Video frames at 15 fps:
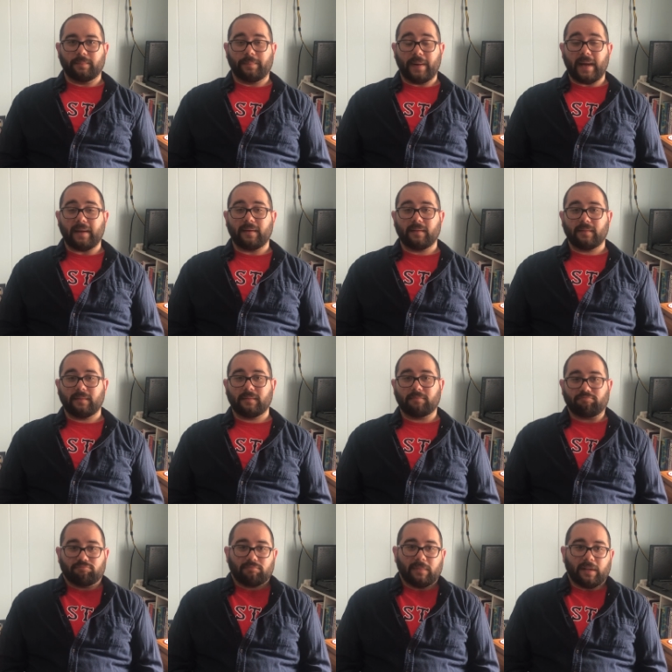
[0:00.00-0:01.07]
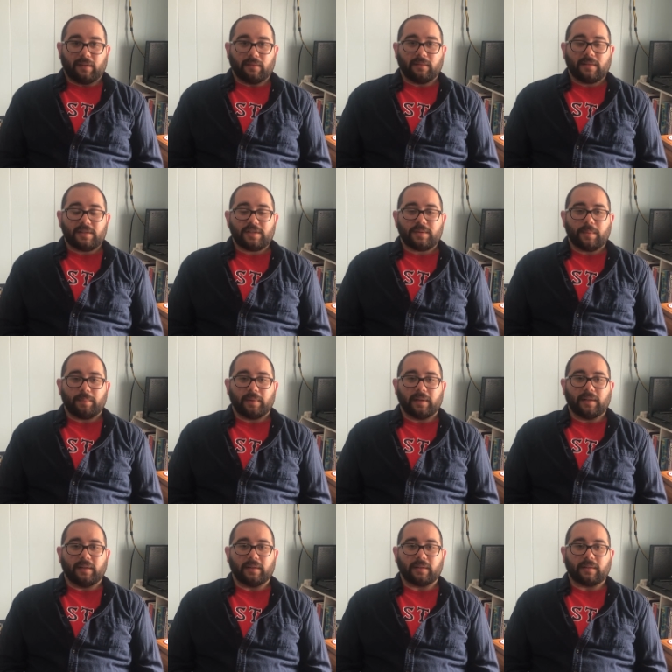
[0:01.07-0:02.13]
But, you know, this is a pretty
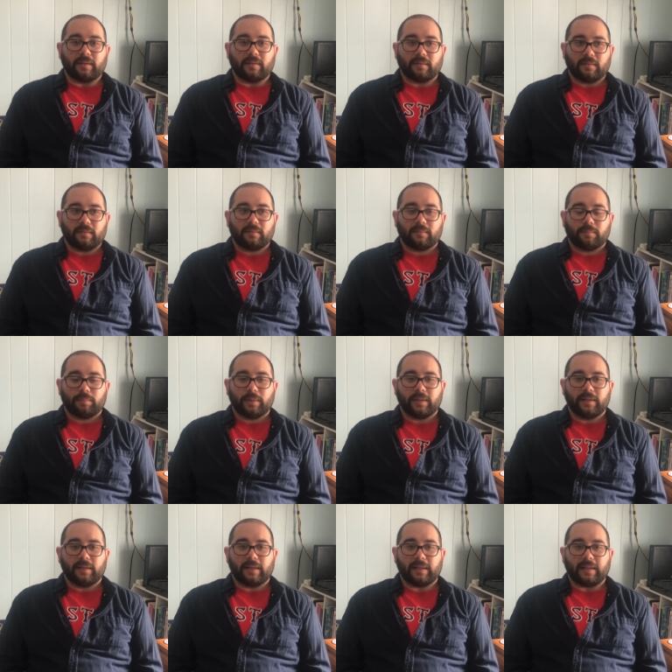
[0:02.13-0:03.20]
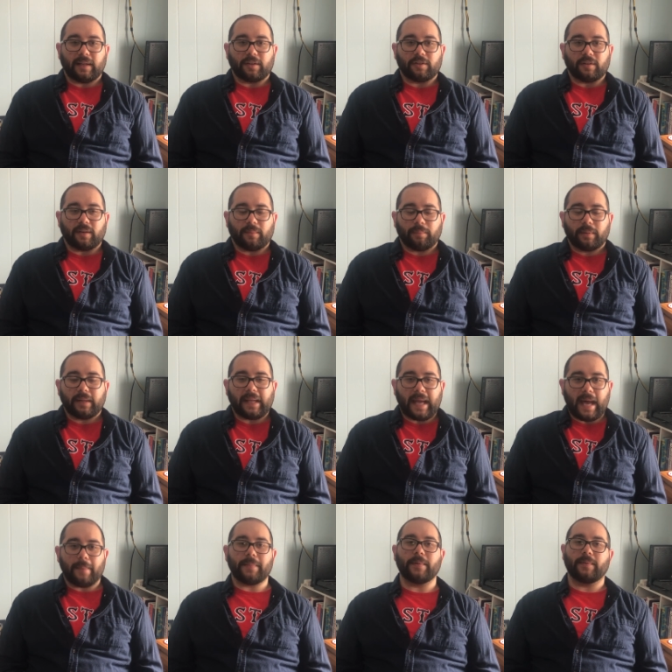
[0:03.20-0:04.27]
good collection. I'm pretty
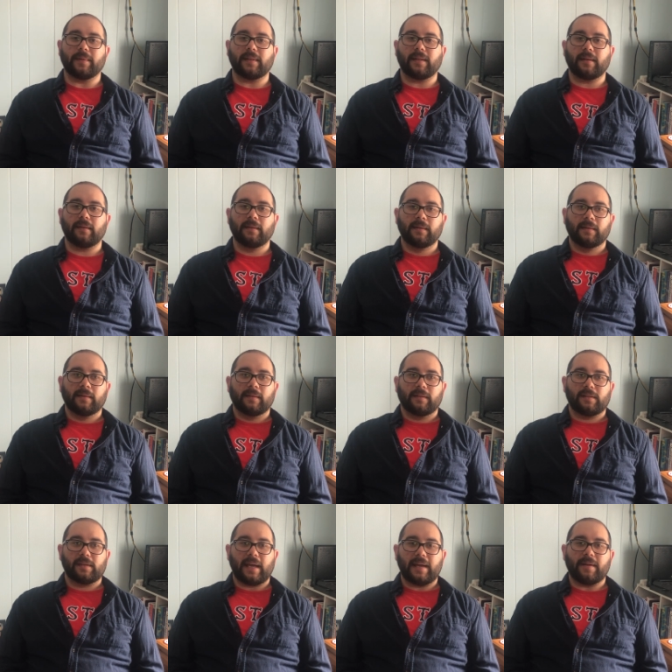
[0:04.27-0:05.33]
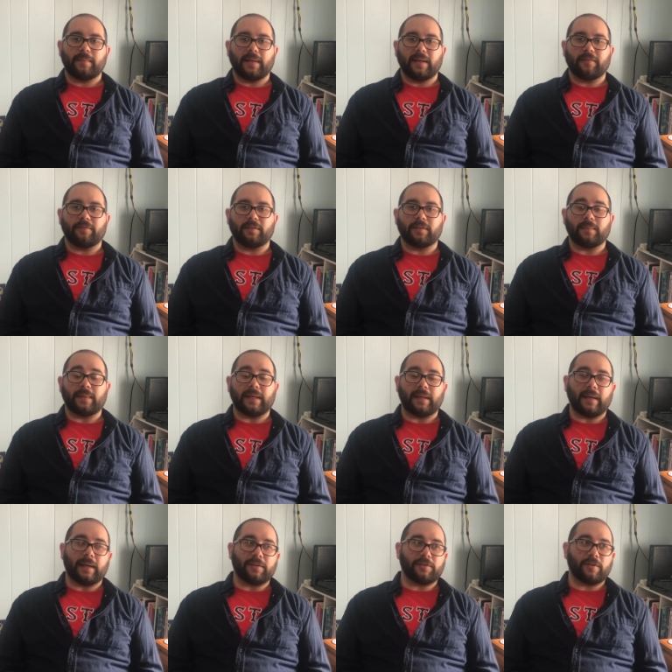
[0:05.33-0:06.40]
happy with it. It's kind of meaningful to
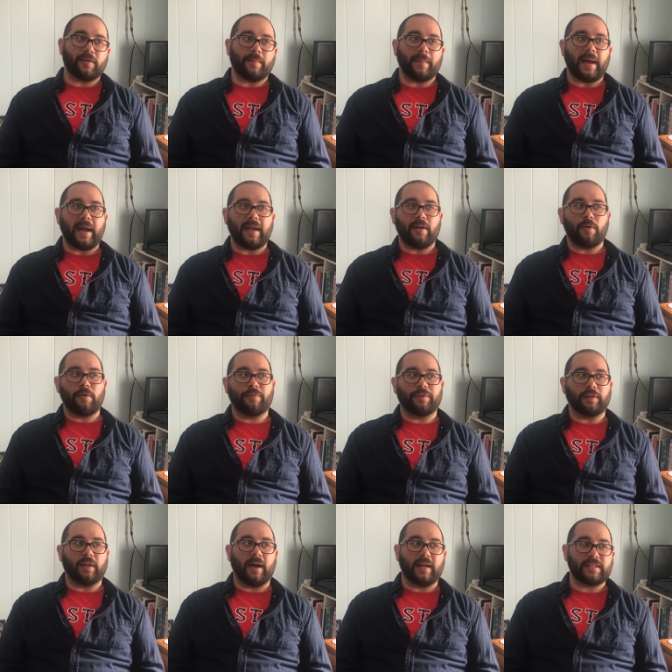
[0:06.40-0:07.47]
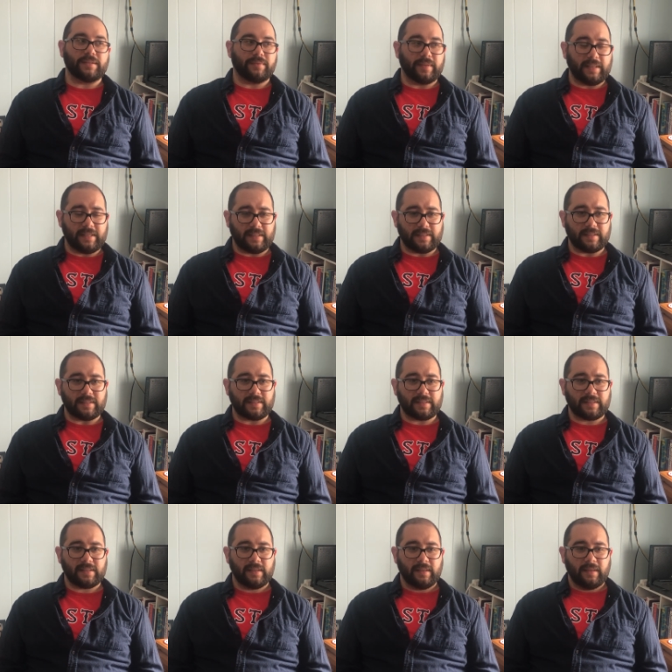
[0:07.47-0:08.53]
me, and sort of my whole philosophy
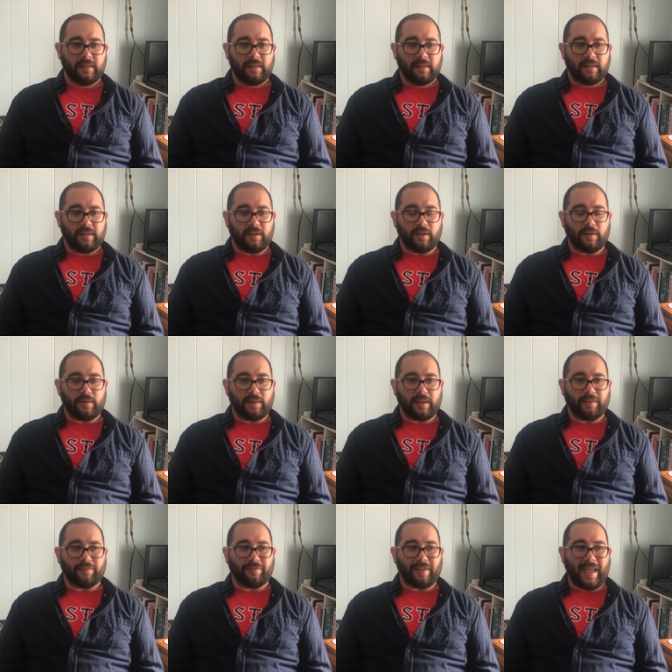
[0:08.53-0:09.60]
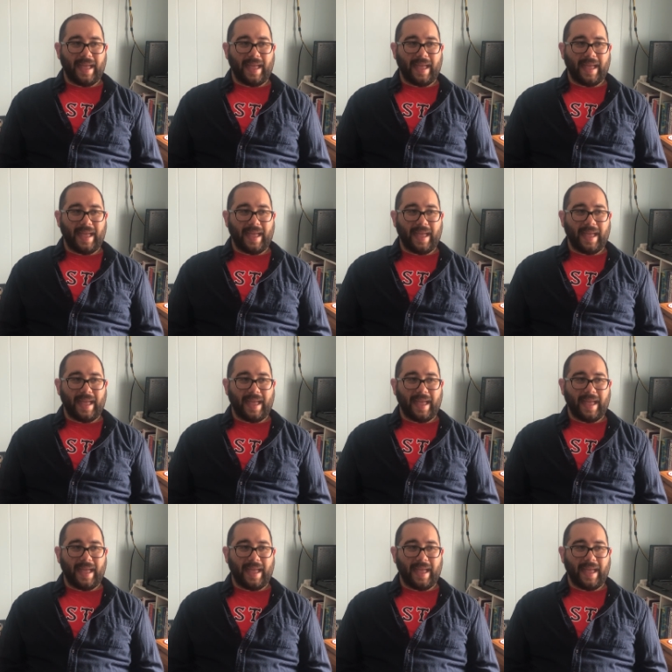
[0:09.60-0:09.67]
is, you know, if